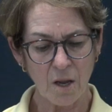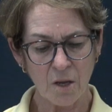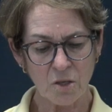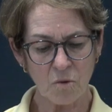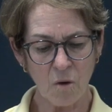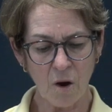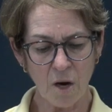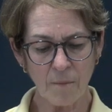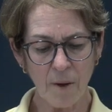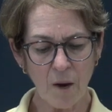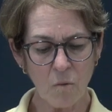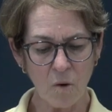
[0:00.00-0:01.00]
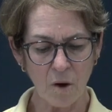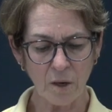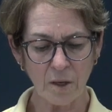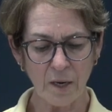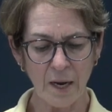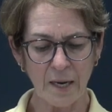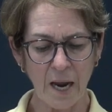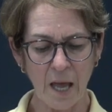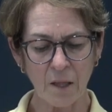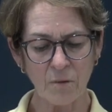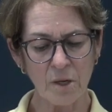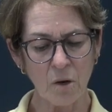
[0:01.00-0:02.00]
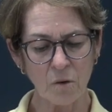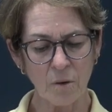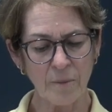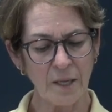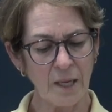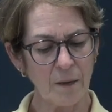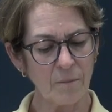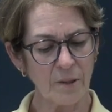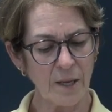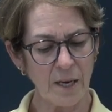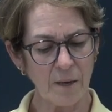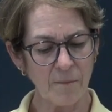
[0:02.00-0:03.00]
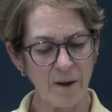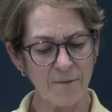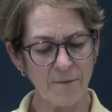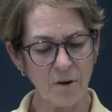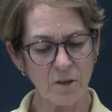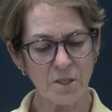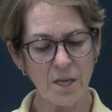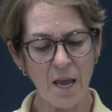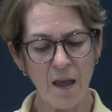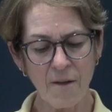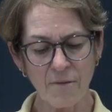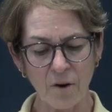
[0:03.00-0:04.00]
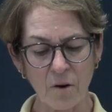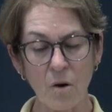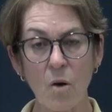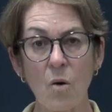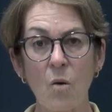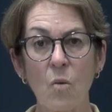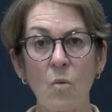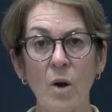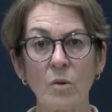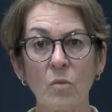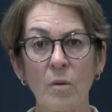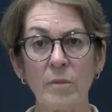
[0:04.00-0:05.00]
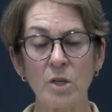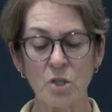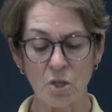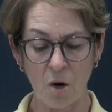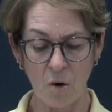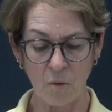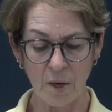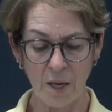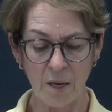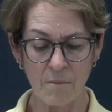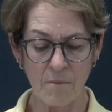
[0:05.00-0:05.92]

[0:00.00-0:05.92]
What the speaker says: To honor my work, a gallery owner began planning my first ever one-woman show in